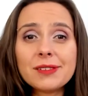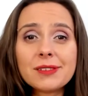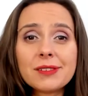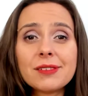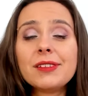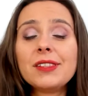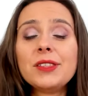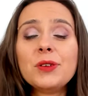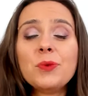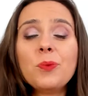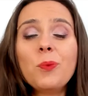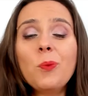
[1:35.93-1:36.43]
the
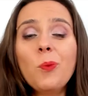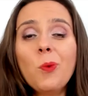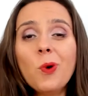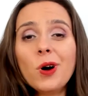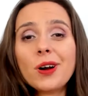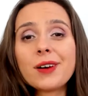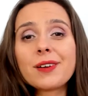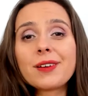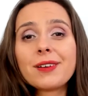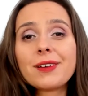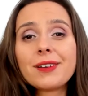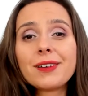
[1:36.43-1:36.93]

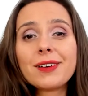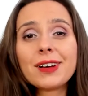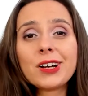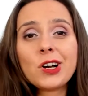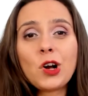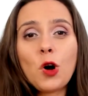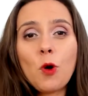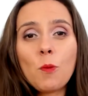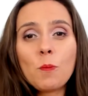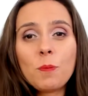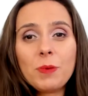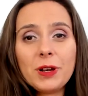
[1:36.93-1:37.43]
work
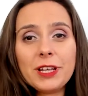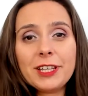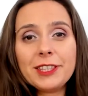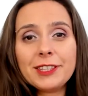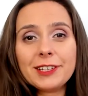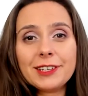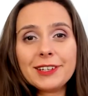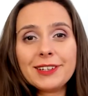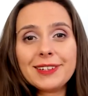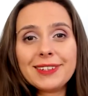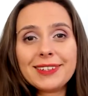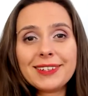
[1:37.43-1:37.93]

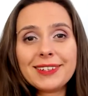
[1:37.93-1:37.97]
completed.